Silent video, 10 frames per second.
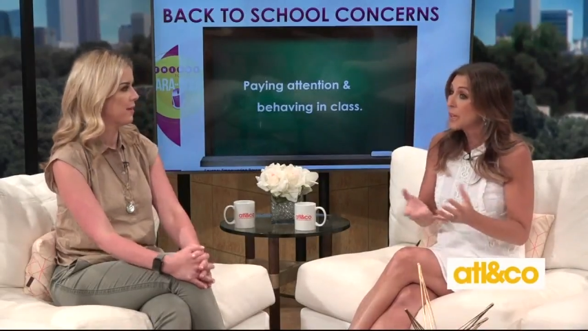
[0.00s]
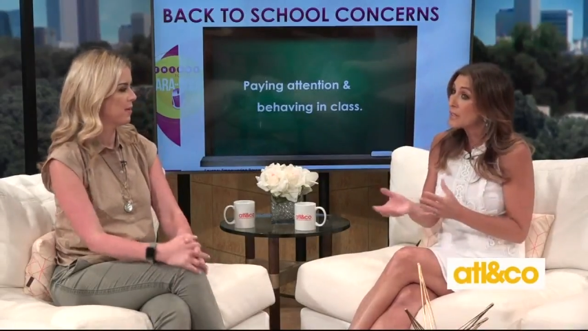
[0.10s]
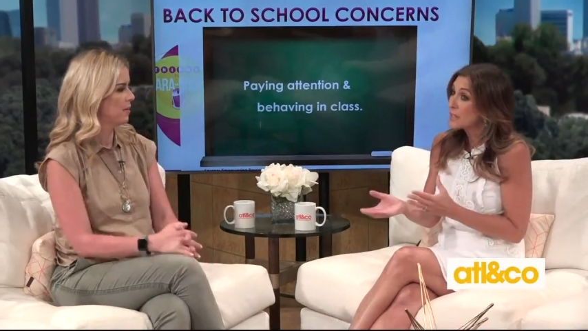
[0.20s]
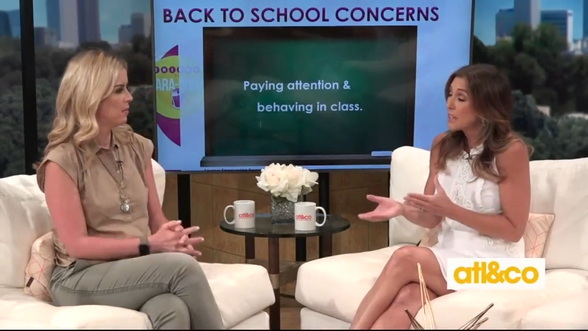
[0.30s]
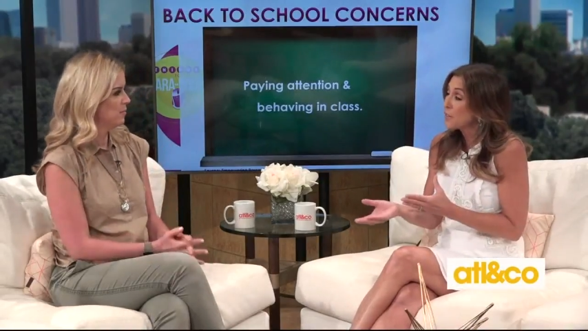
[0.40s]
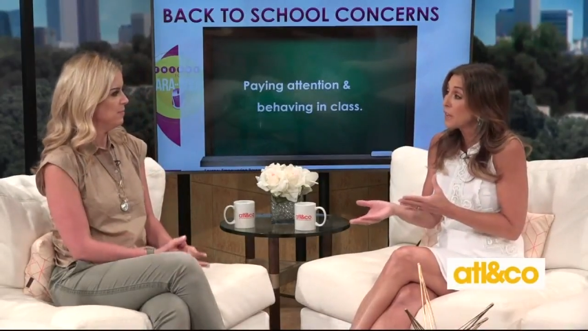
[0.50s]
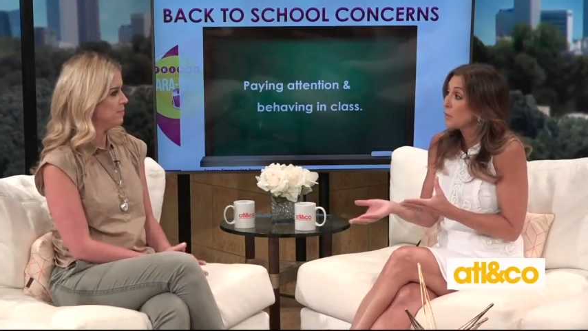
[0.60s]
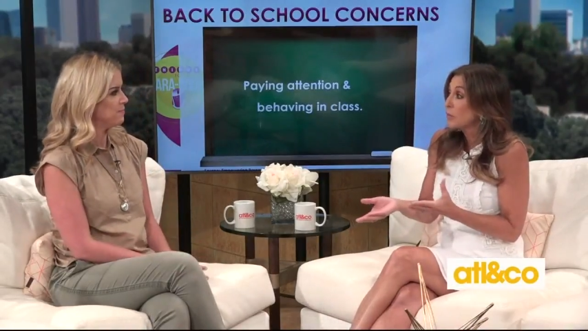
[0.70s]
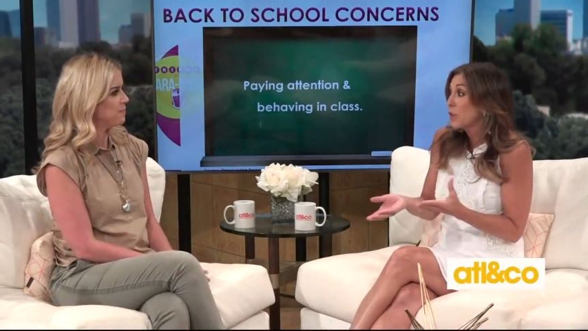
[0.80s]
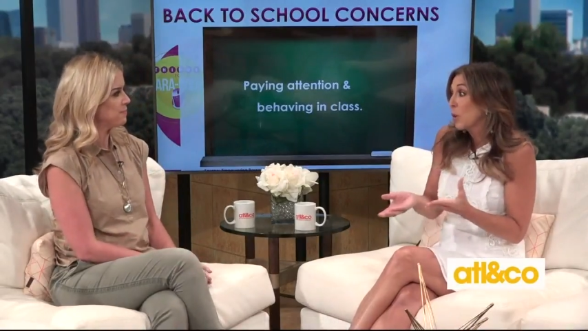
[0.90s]
Speaker 1: Because
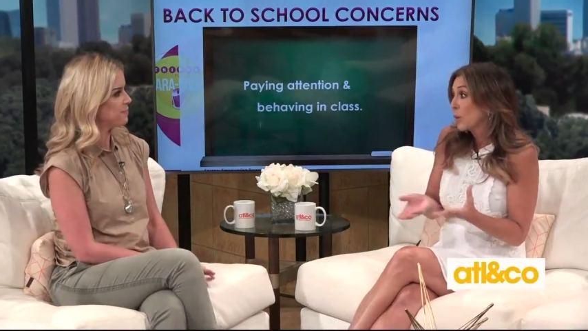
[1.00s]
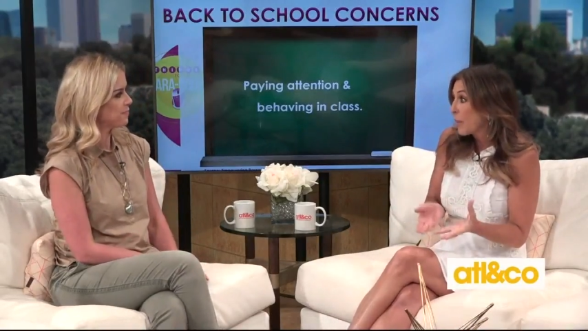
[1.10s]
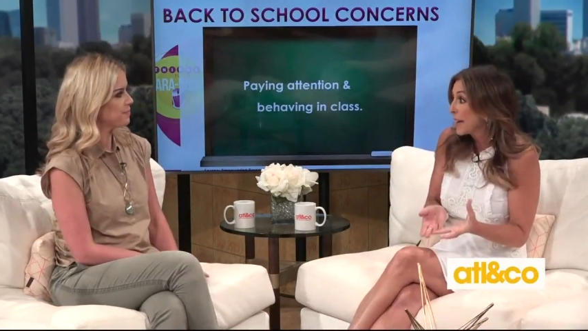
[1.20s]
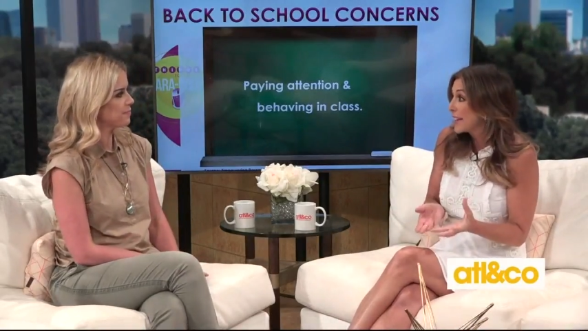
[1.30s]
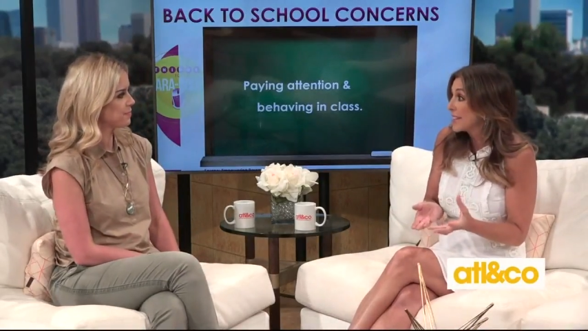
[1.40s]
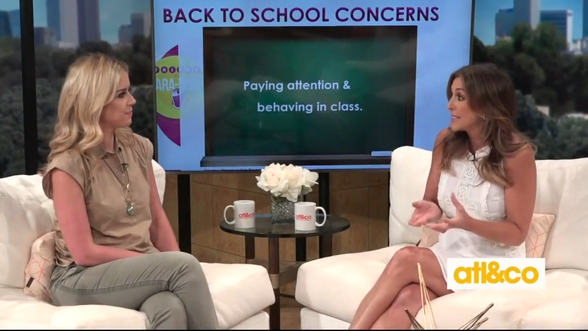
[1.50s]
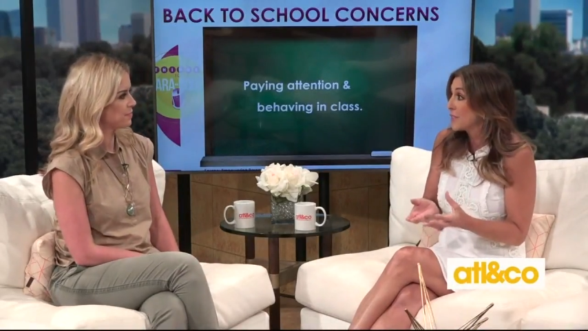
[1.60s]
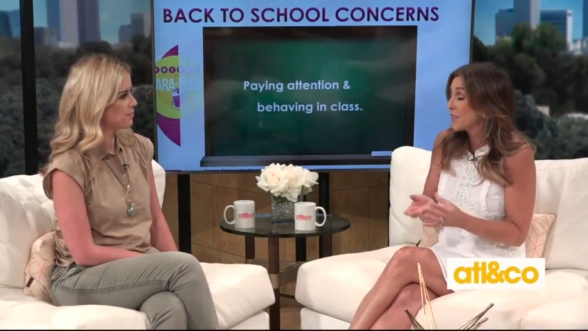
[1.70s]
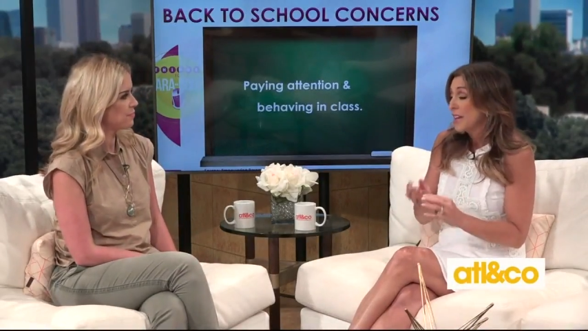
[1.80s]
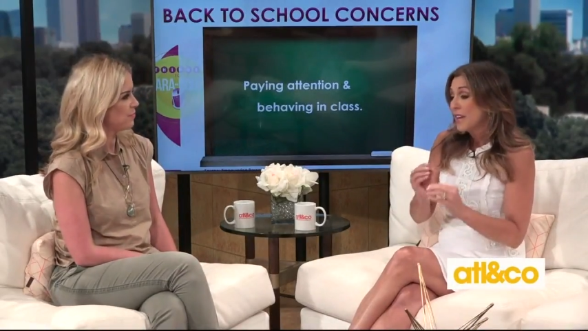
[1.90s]
even you know with my kids,
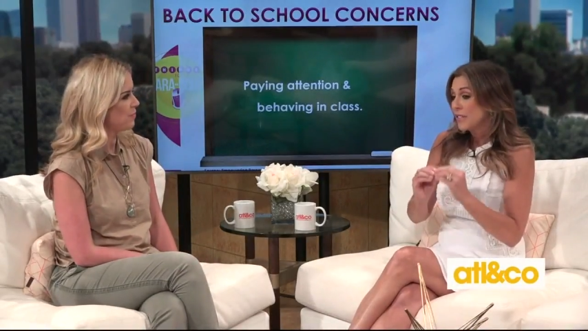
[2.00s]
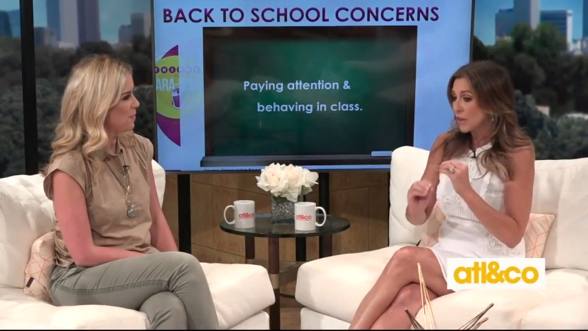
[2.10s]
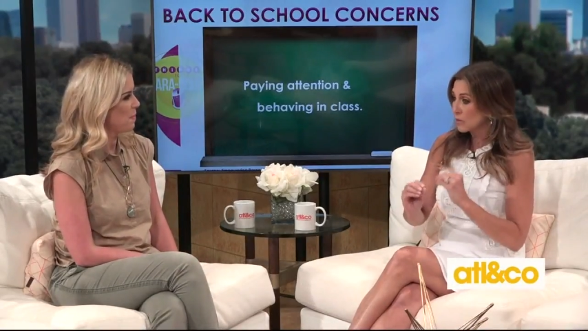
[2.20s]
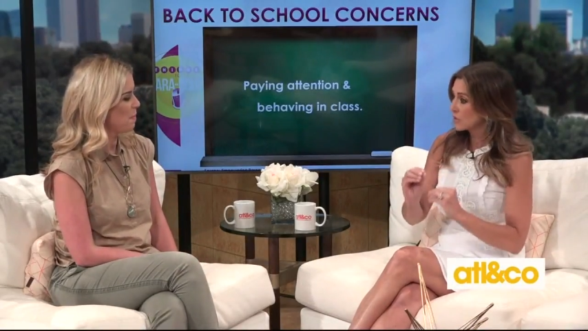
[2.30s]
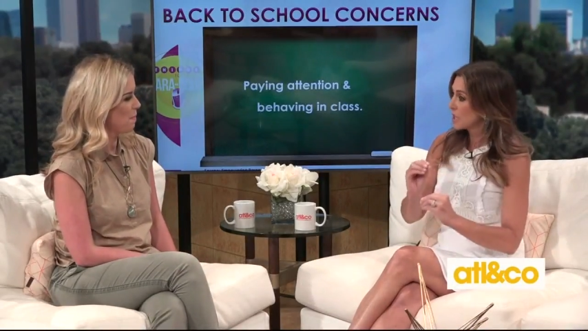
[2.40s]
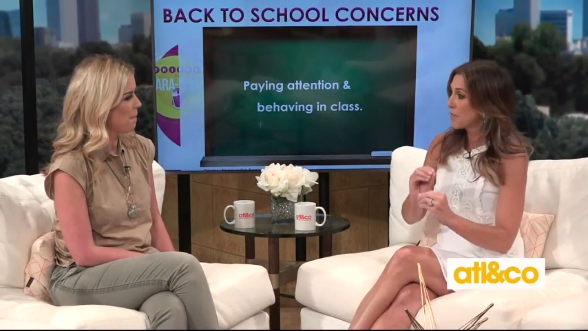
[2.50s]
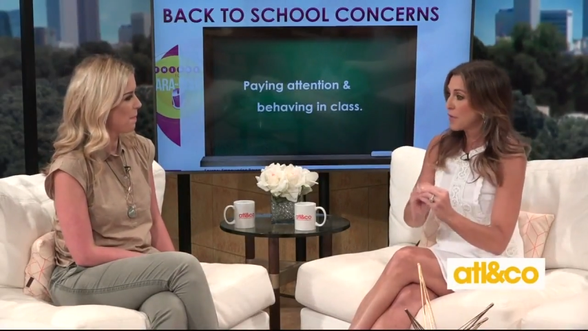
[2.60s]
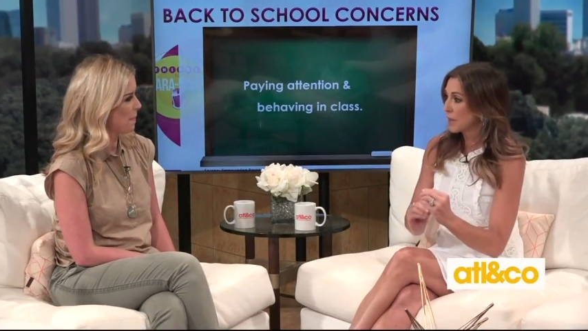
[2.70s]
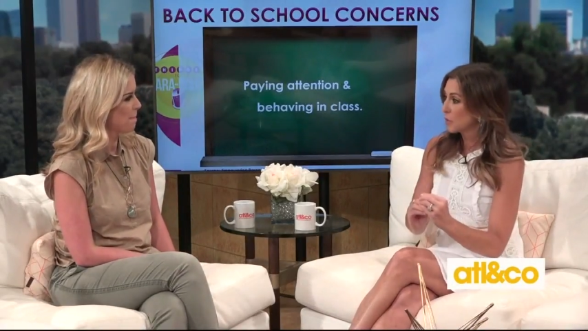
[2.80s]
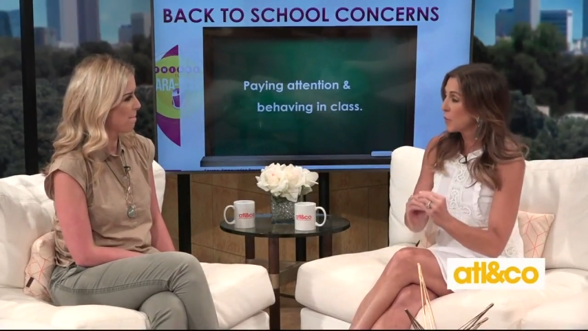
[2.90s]
if they're
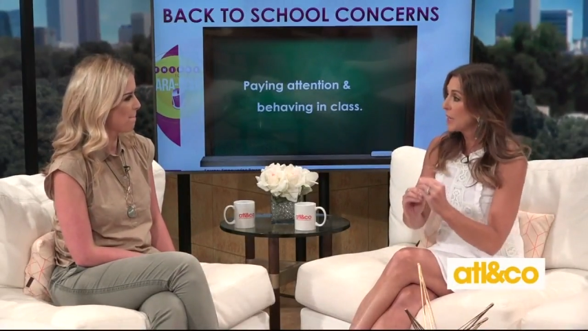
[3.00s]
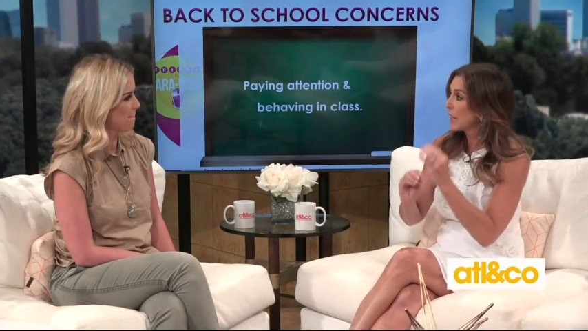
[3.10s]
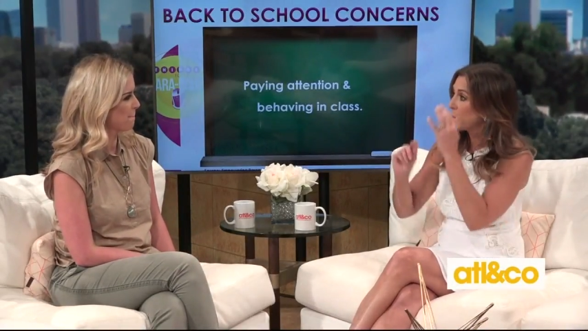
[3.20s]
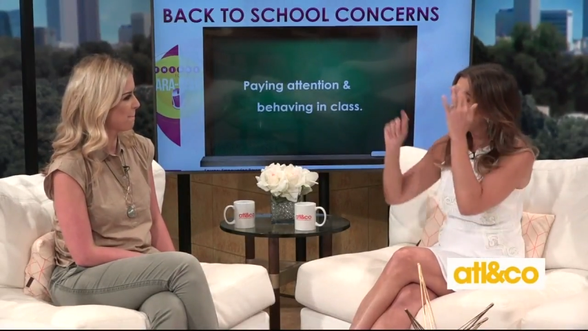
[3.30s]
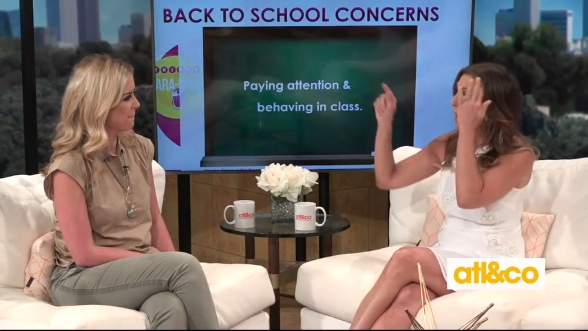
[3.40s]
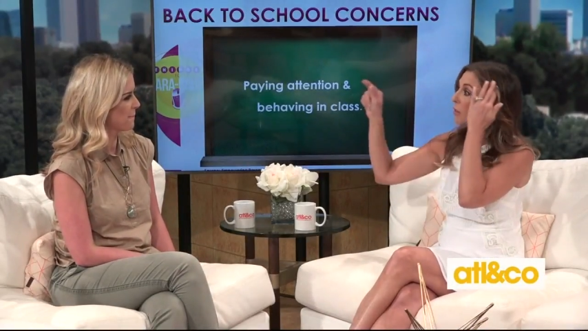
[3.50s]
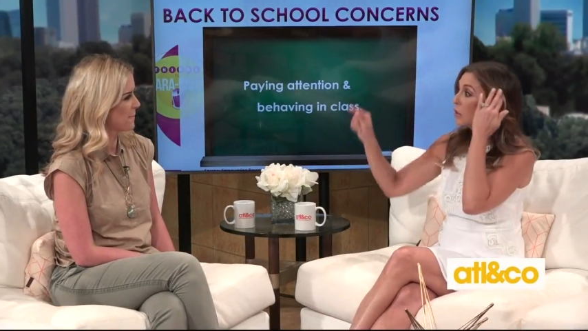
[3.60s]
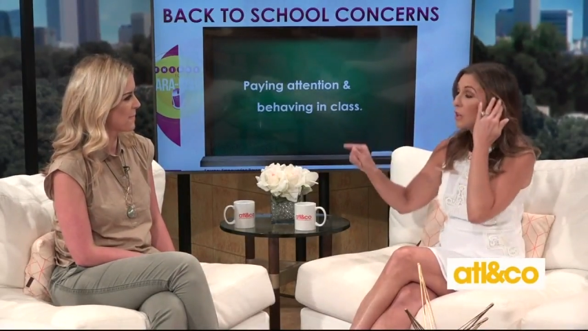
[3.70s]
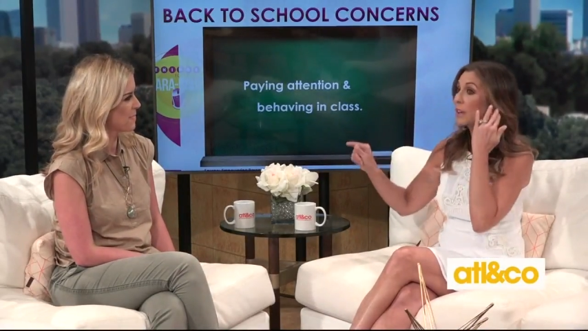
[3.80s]
suffering in reading, but I'll look